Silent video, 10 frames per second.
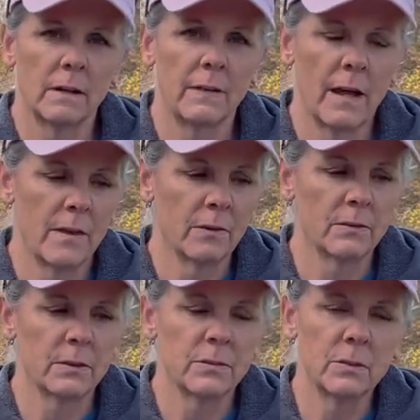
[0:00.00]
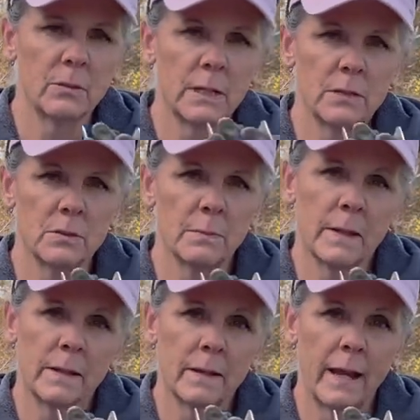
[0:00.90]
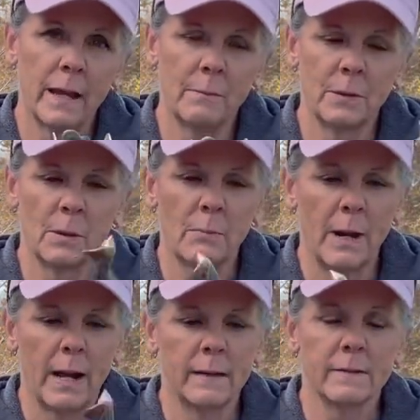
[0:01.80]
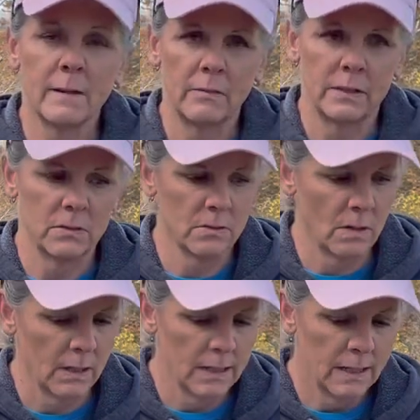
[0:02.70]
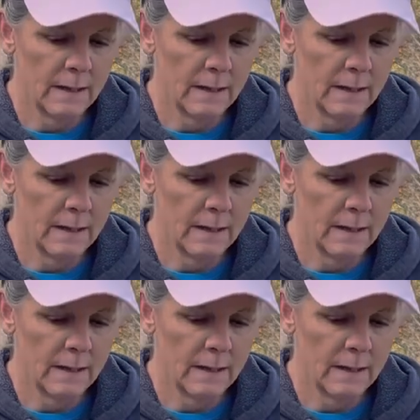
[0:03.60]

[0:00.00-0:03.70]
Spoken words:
and the other is a 2-inch in diameter by 7 inches long.